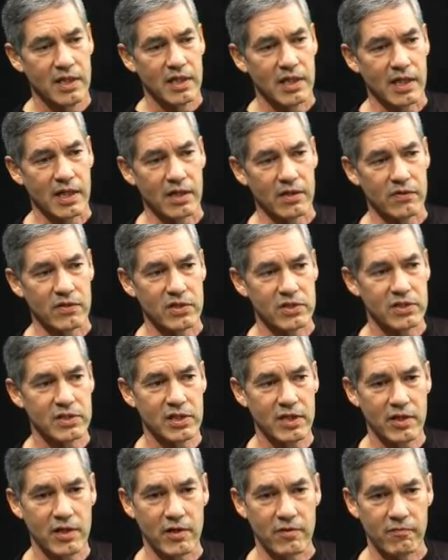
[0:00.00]
And this
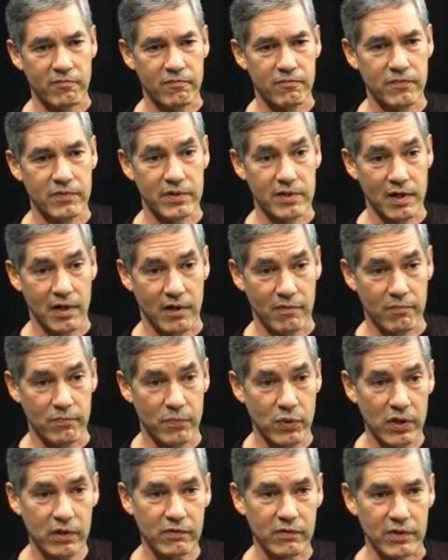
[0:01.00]
set of
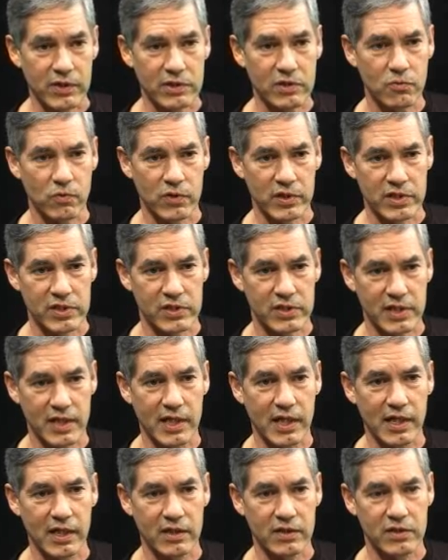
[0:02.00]
booklets were
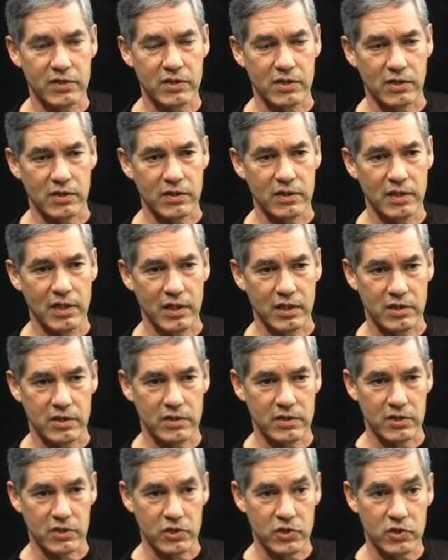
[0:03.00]
designed to
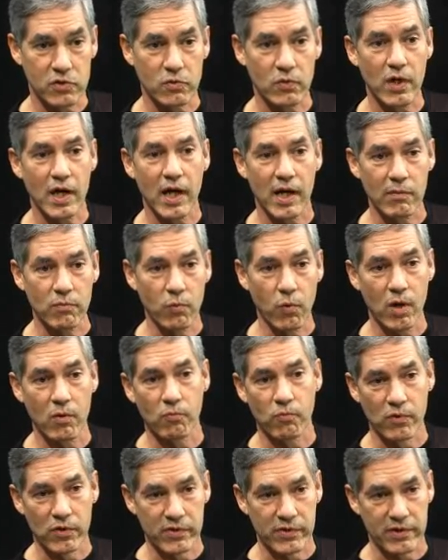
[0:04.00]
describe what
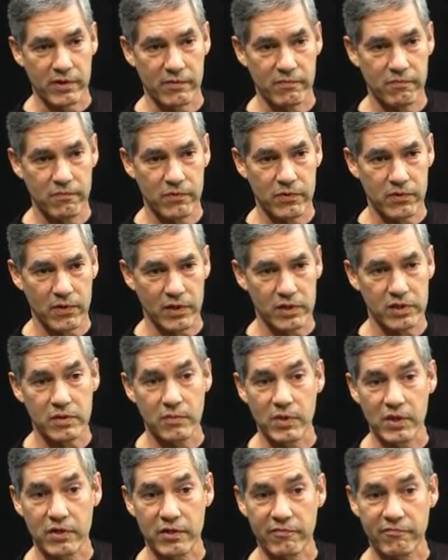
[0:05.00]
were thought to
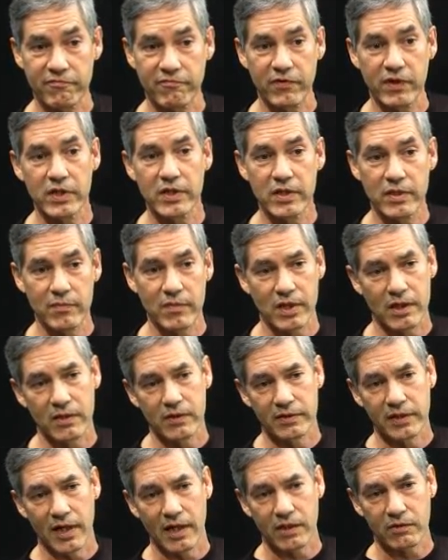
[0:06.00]
be the fundamental
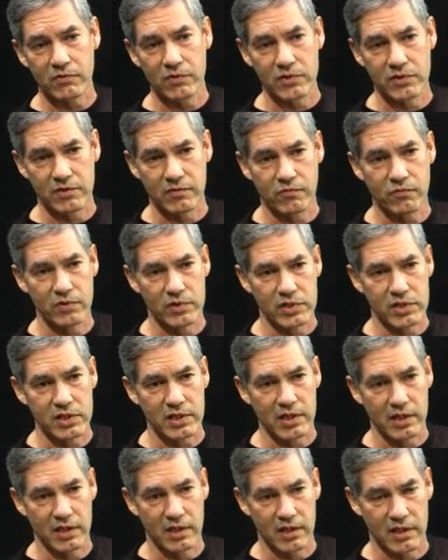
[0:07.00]
doctrines of
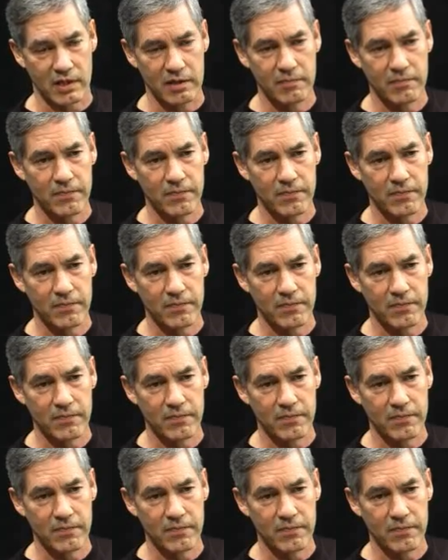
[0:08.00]
Christianity.